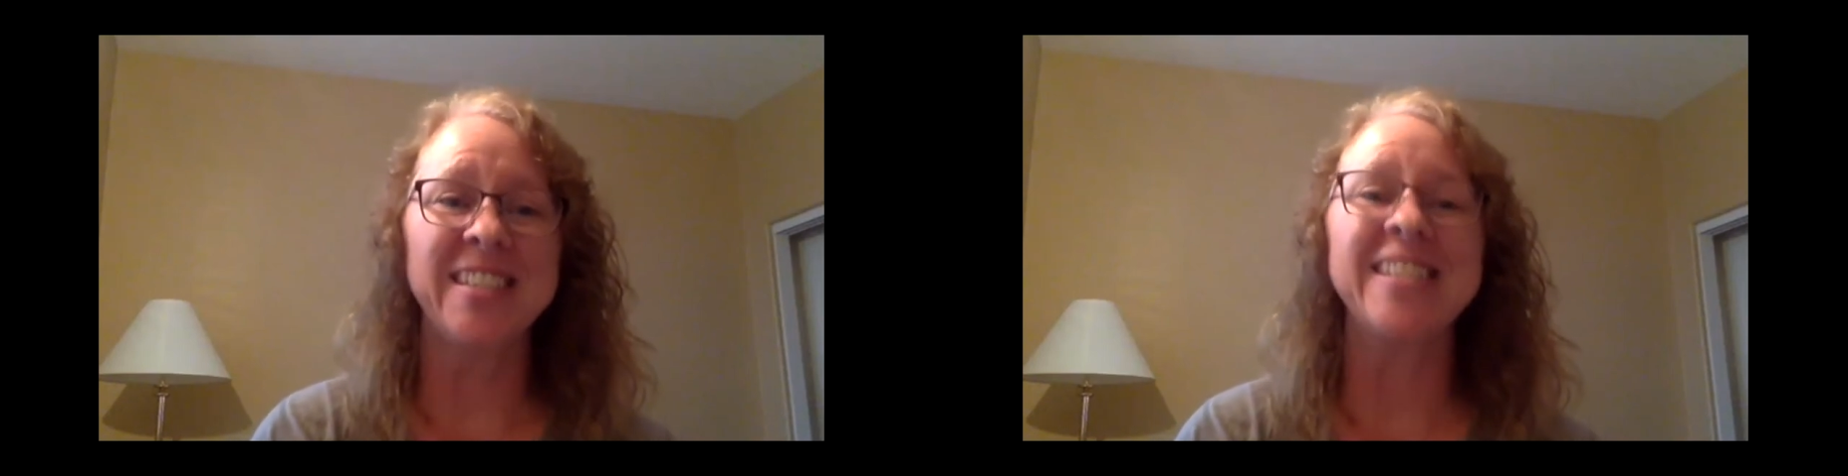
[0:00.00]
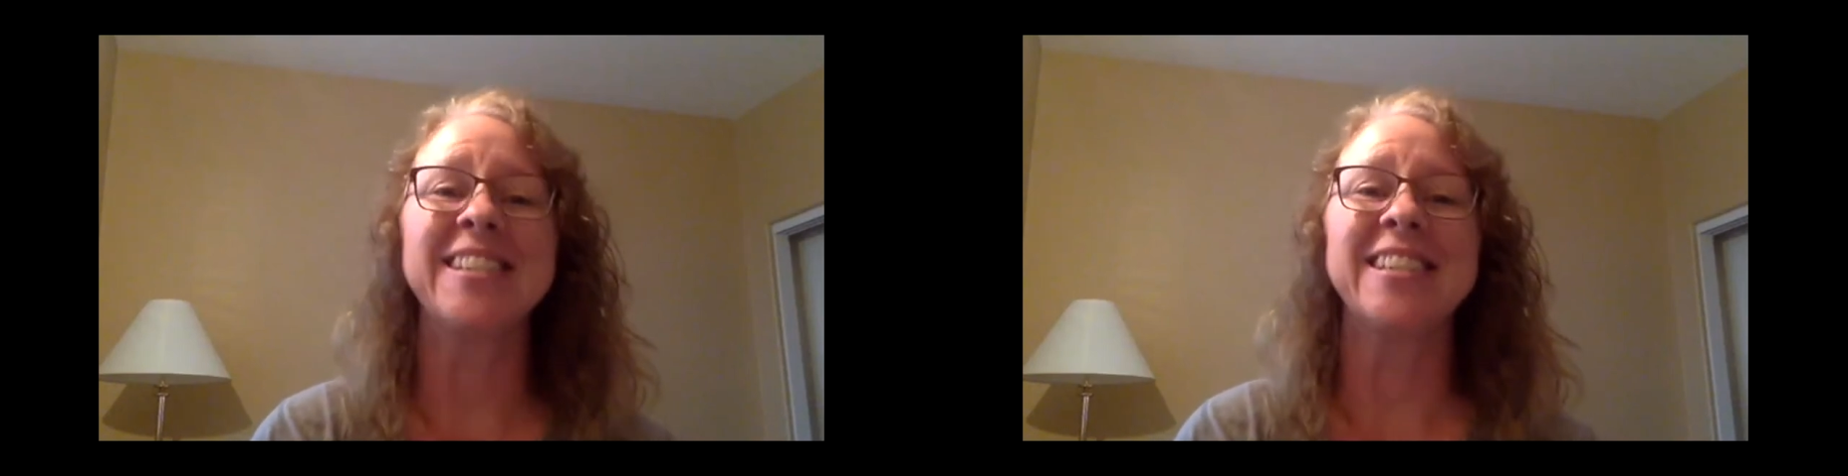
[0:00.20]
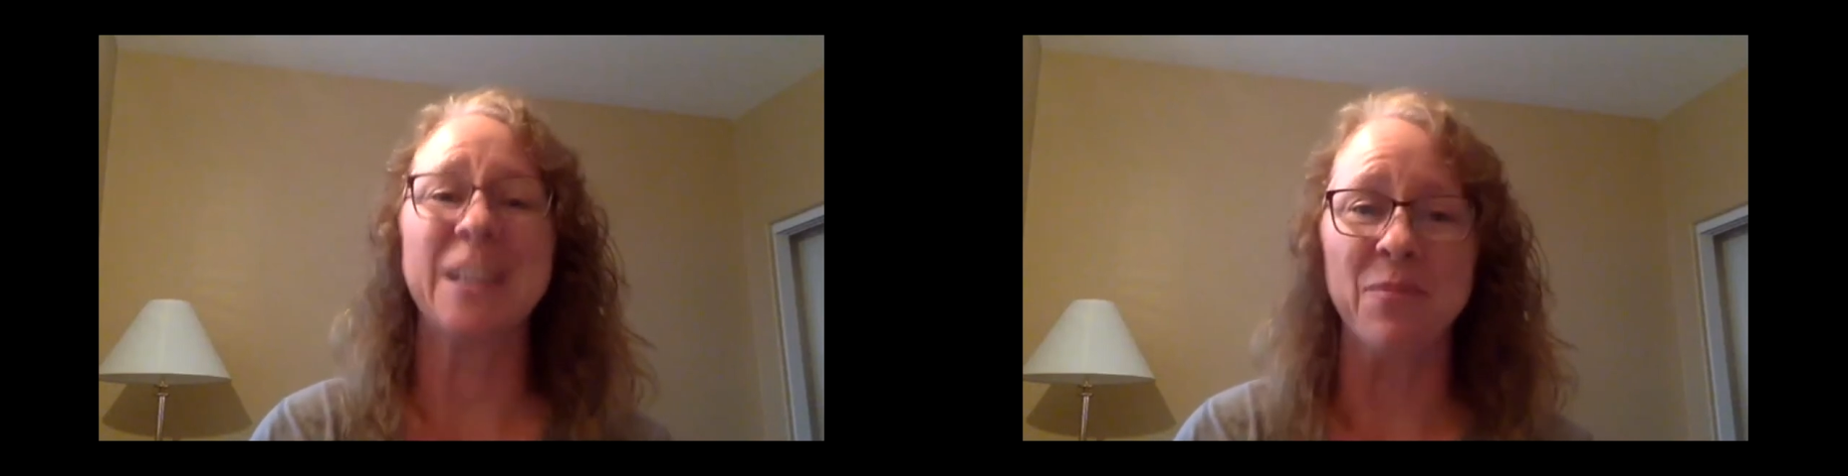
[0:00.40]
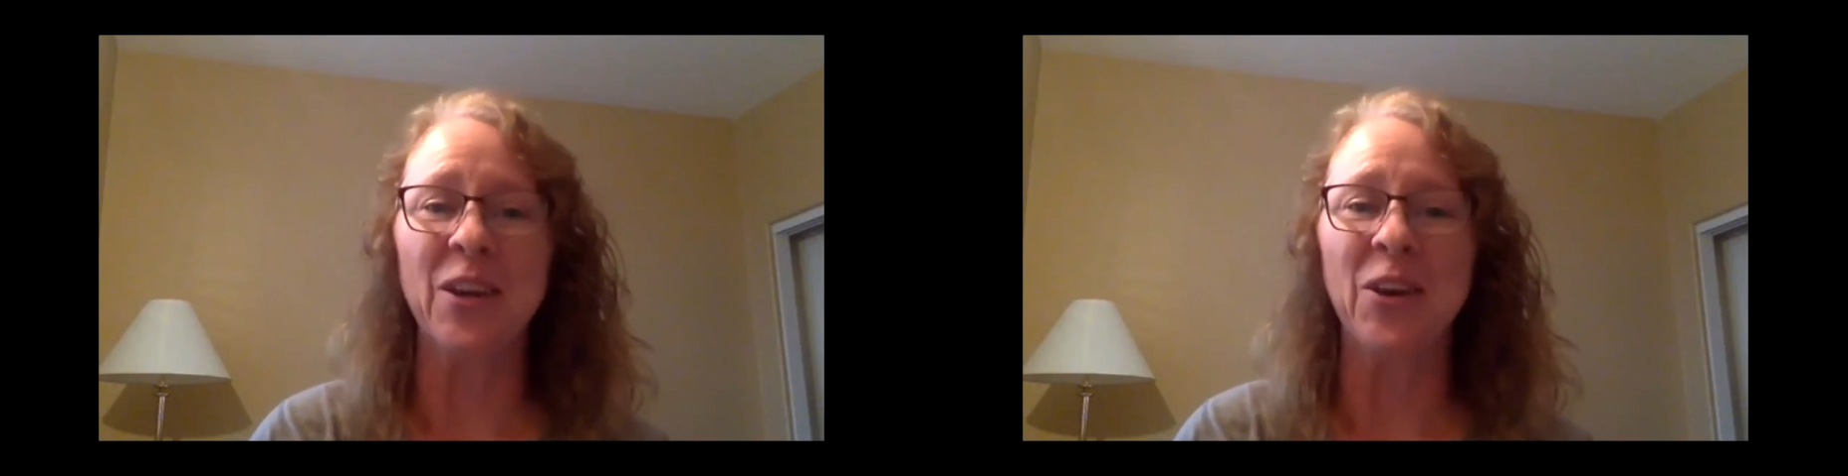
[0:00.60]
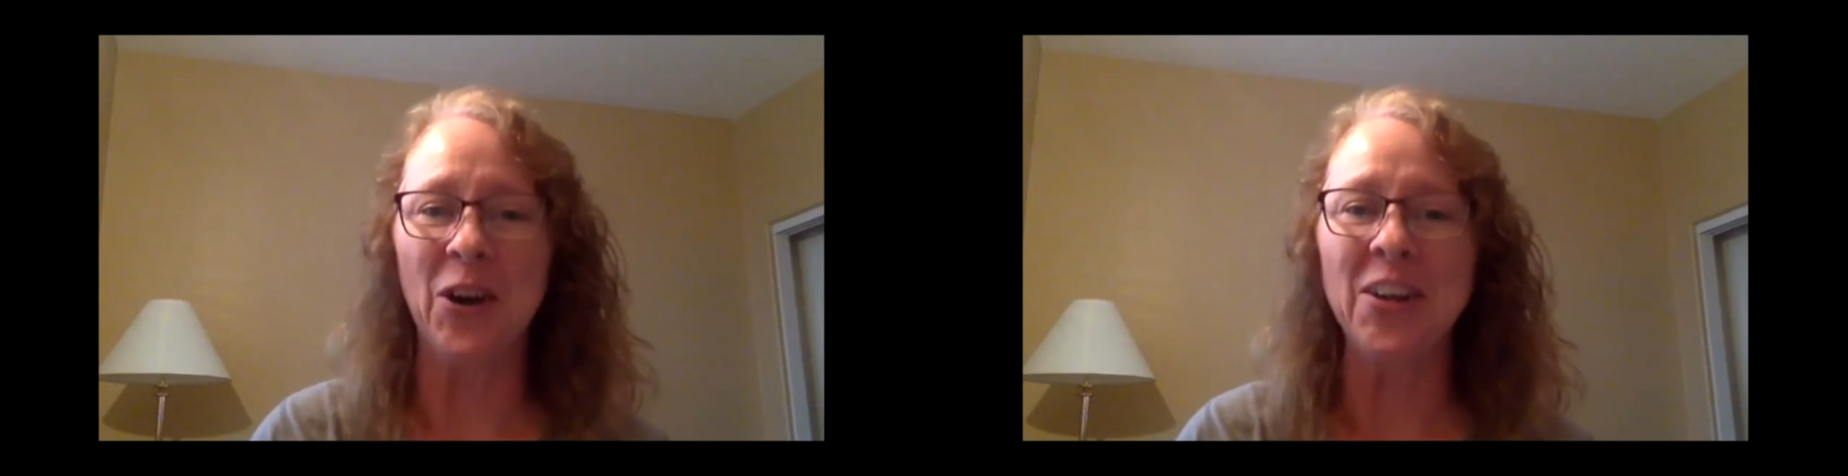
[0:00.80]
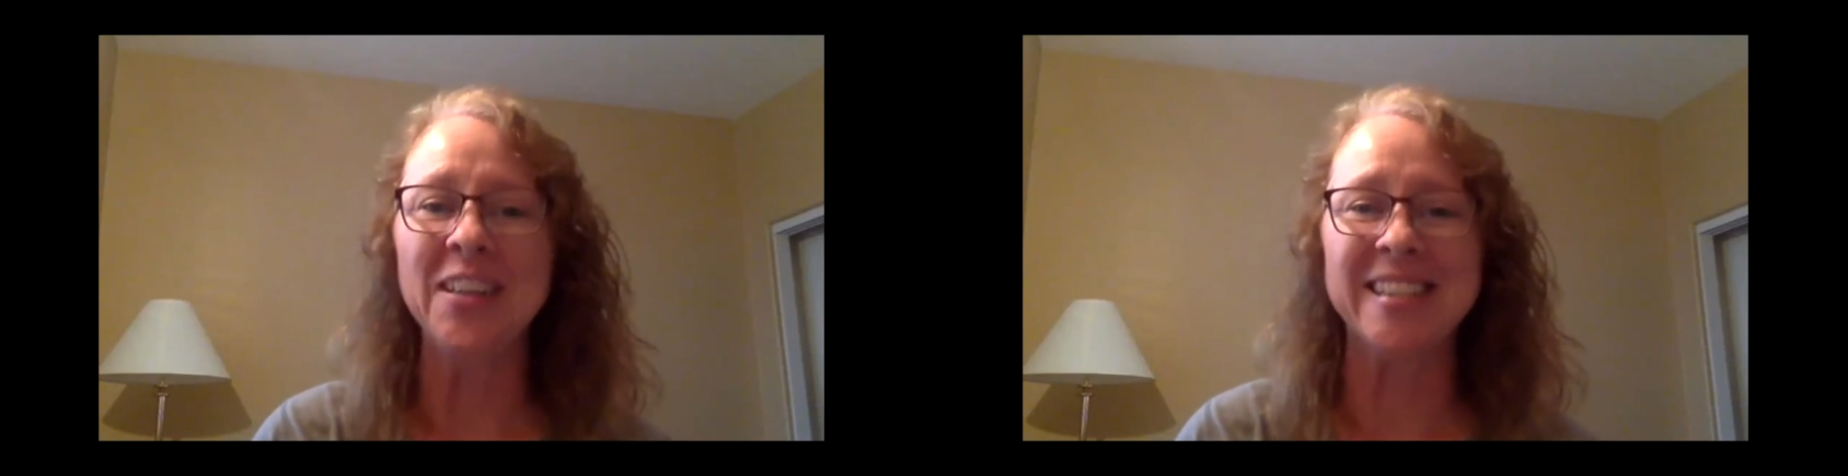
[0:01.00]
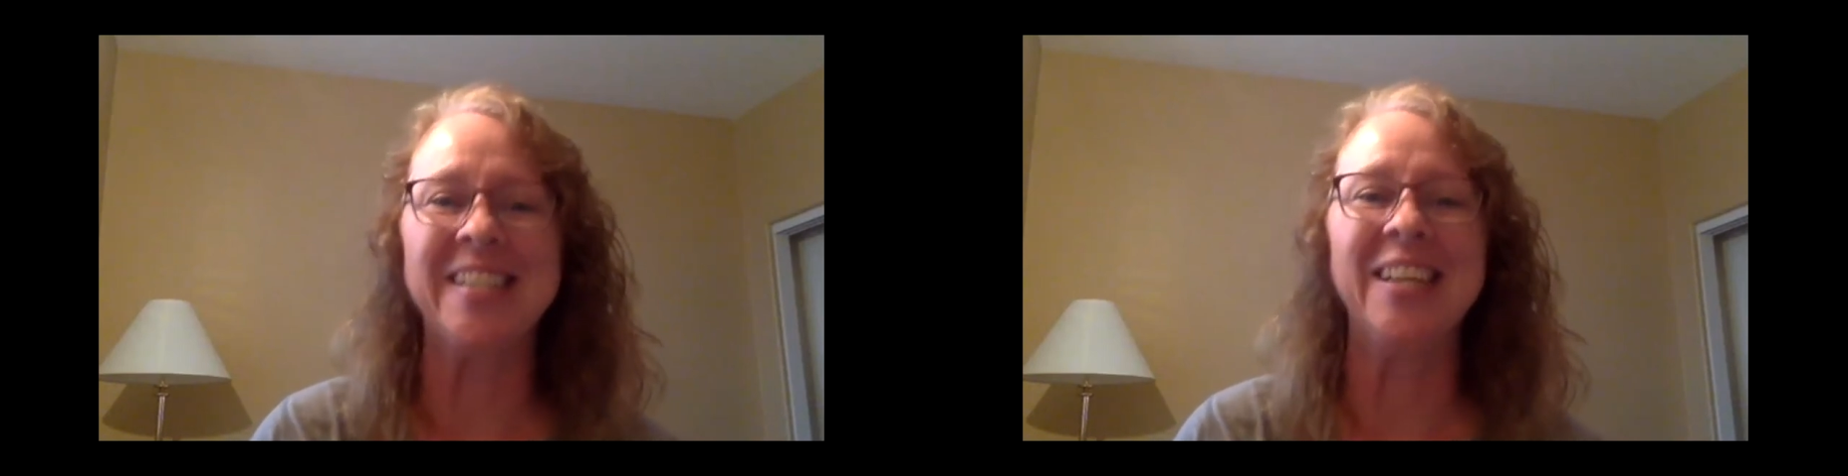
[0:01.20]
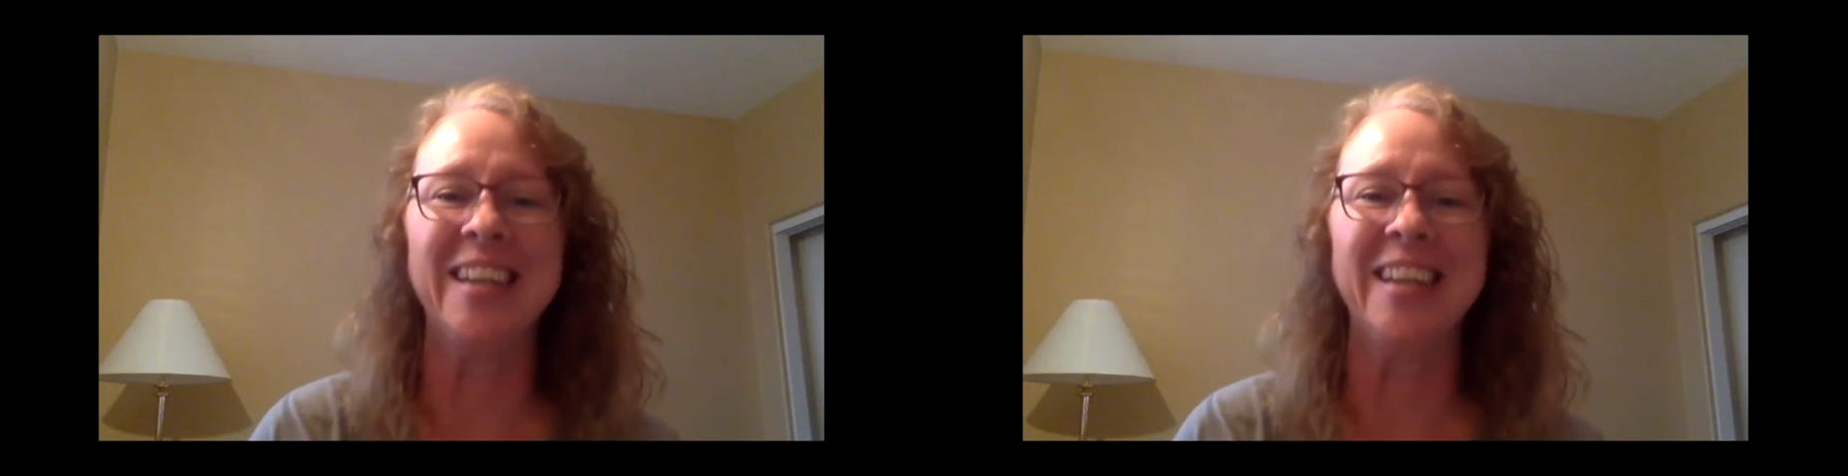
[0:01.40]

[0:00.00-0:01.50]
is something hurts.